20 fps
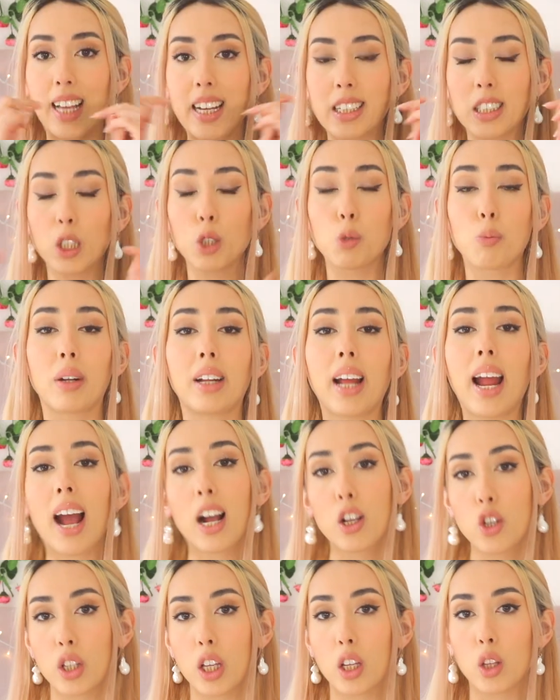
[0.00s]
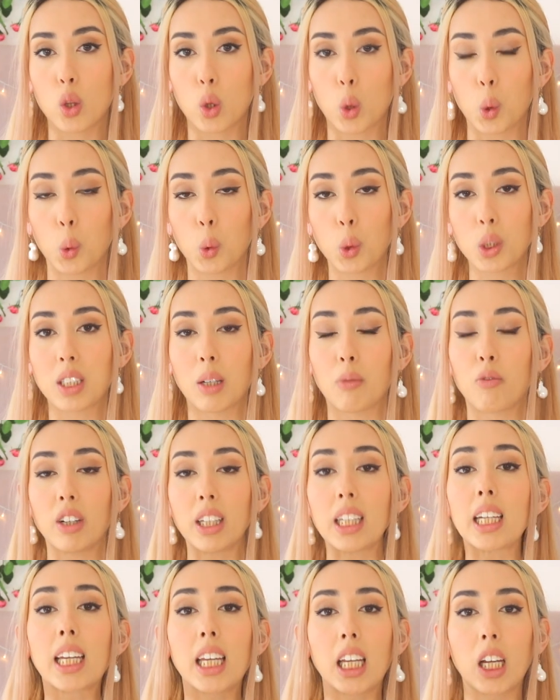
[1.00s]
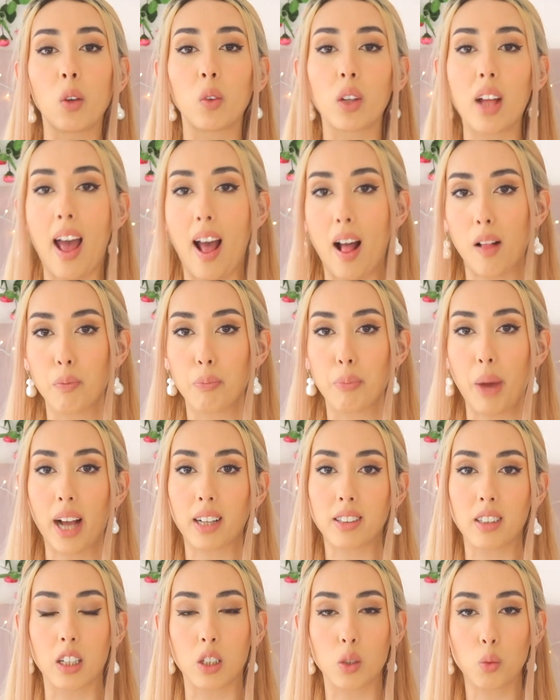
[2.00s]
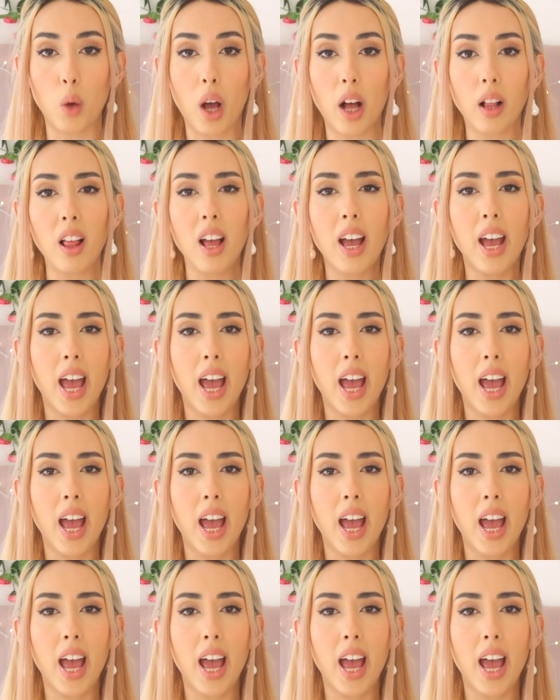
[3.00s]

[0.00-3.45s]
glasses, but they actually do some really cute handbags as well,